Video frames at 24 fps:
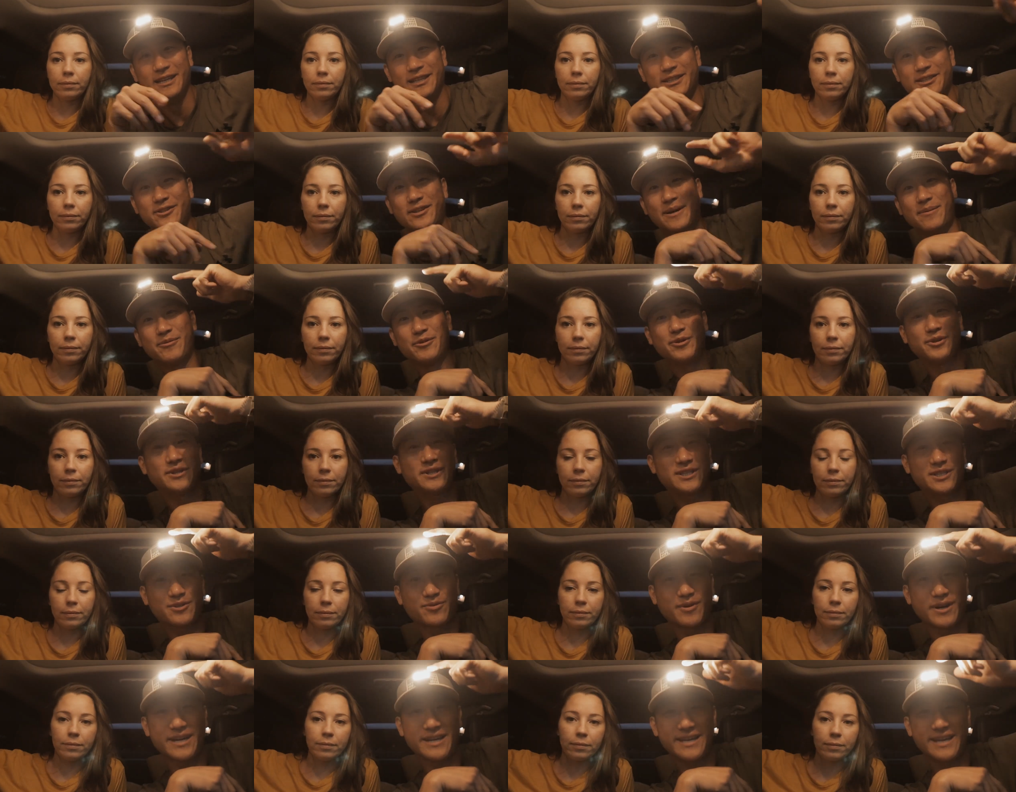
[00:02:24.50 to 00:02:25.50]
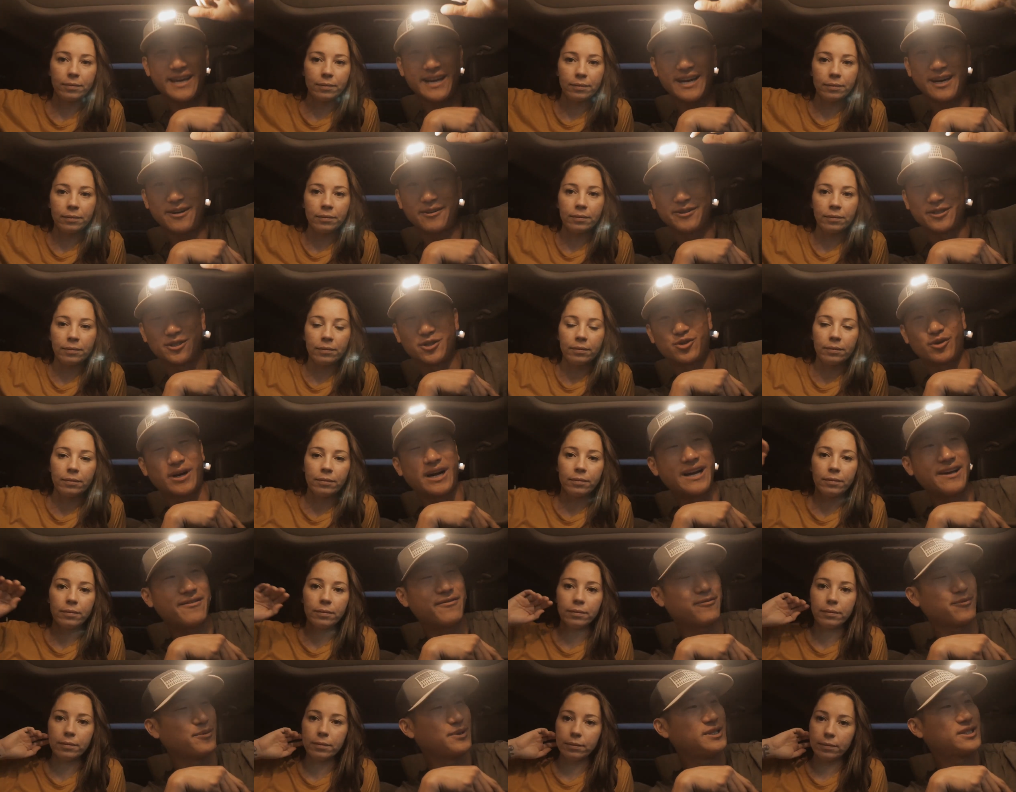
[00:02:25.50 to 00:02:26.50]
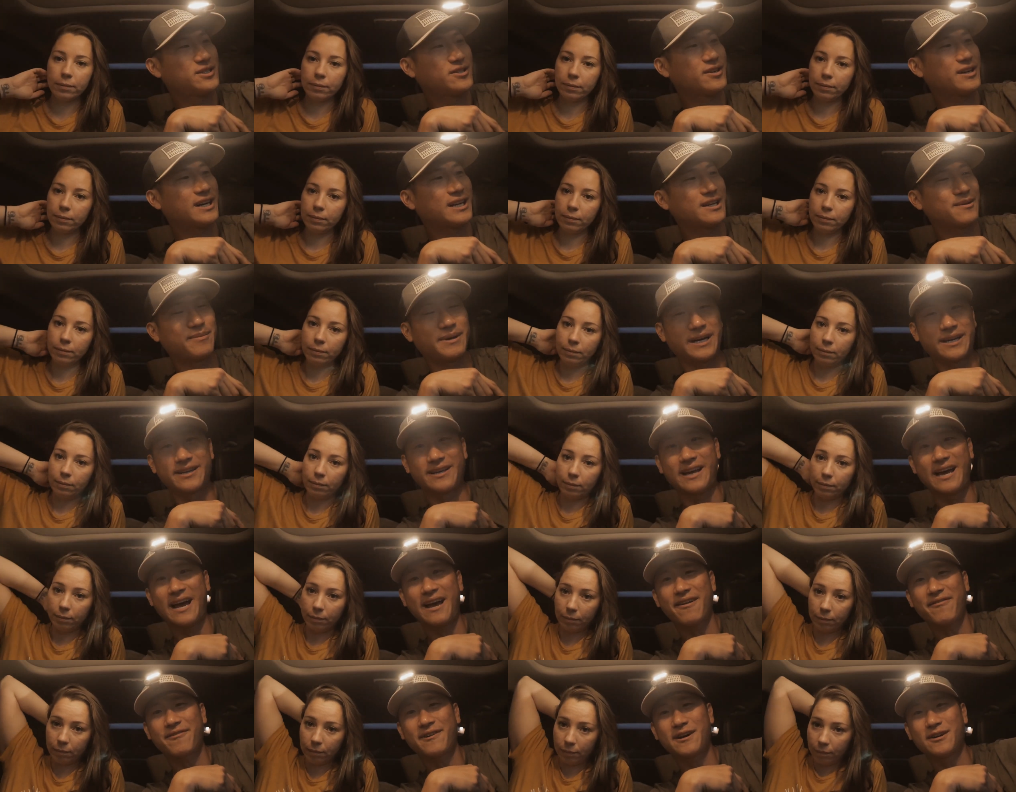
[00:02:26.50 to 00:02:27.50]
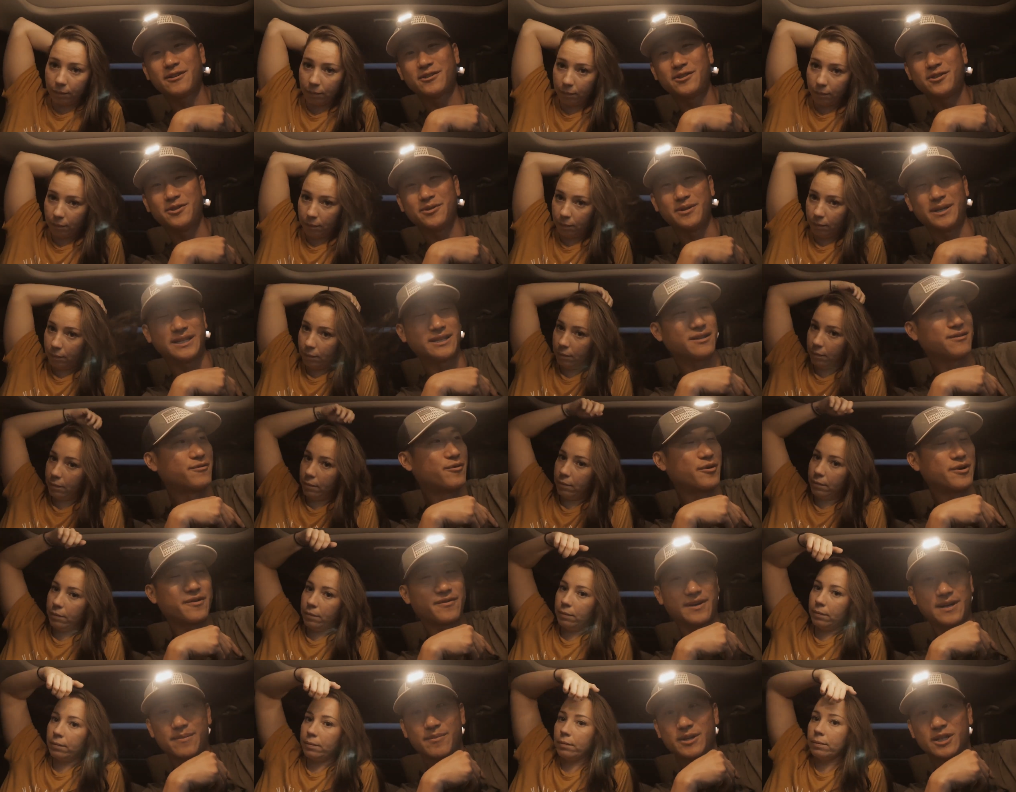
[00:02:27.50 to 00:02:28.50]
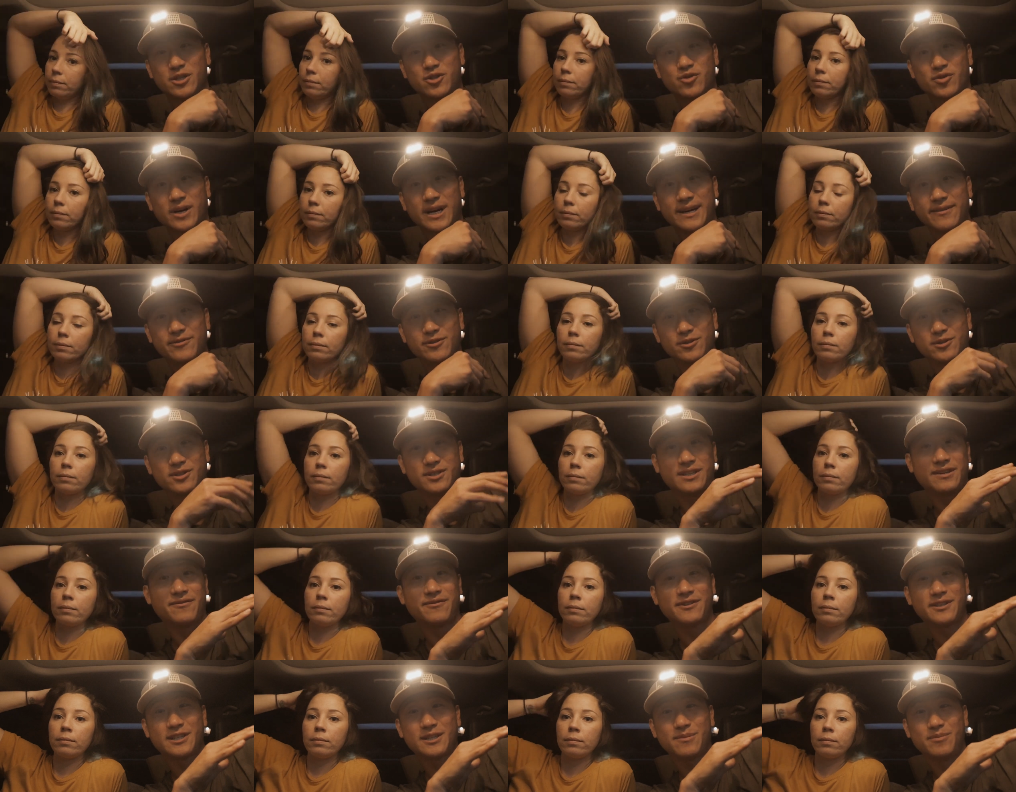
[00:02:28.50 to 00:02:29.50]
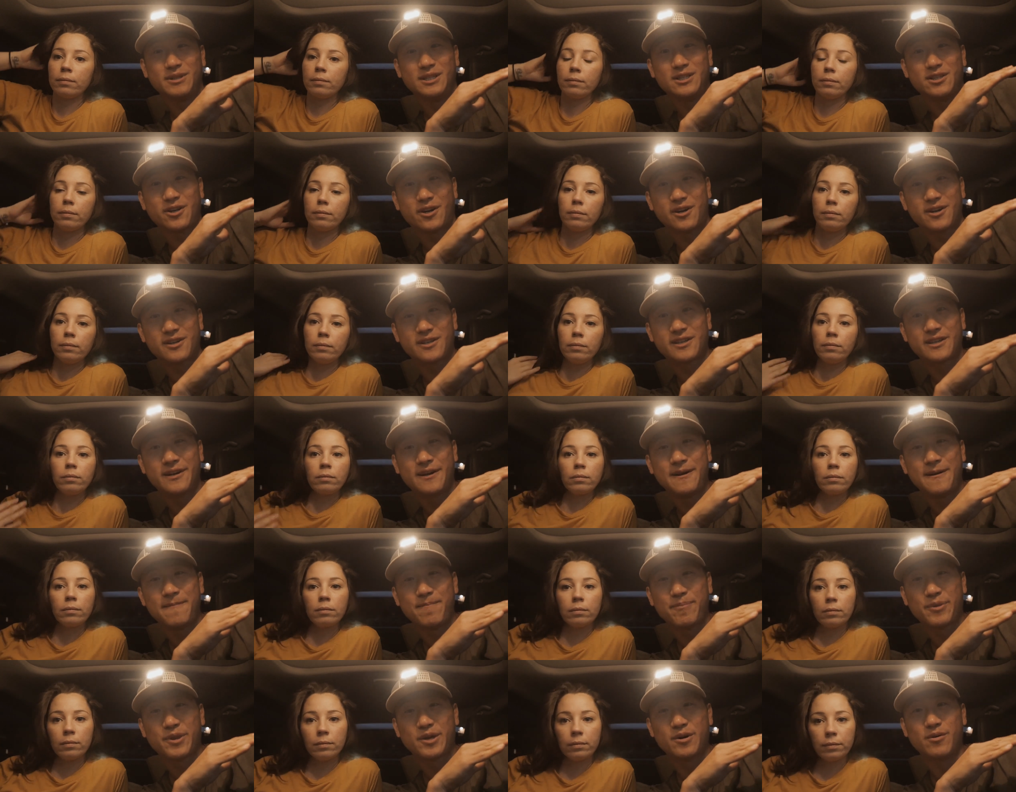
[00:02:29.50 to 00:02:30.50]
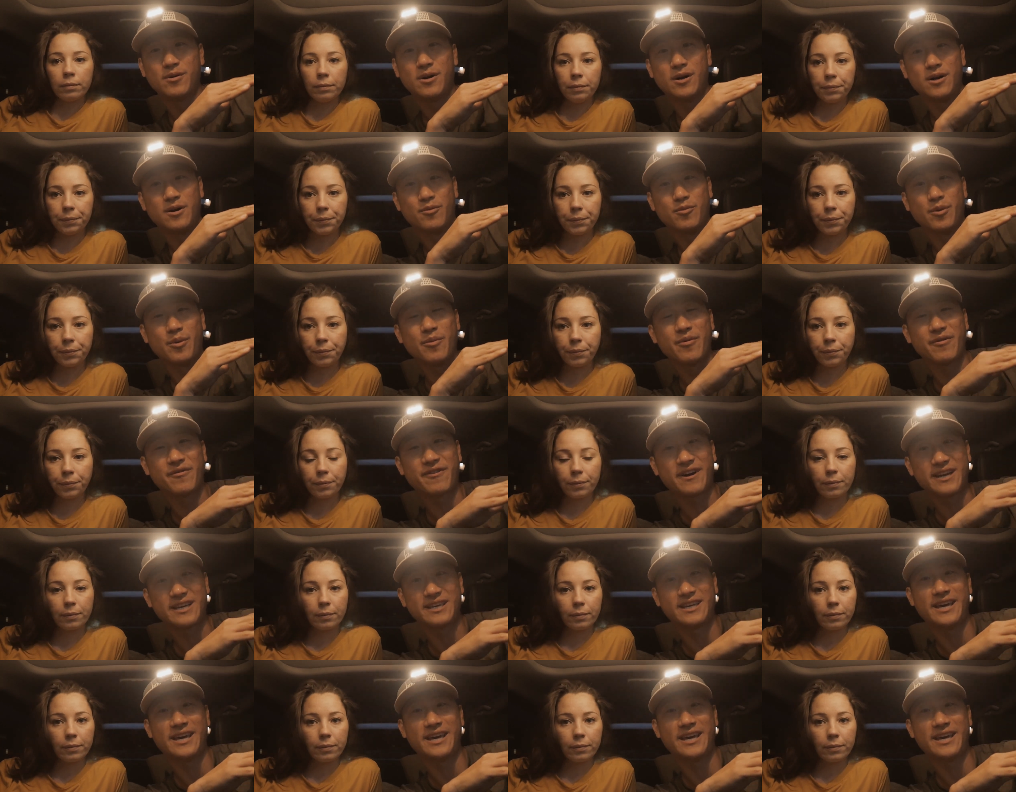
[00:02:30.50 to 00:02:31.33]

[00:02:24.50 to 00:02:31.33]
Speaker 1: So I'm doing this right now. The drive, we still got about a half hour to, I think, 45-minute drive. So it's definitely going to be dark when we find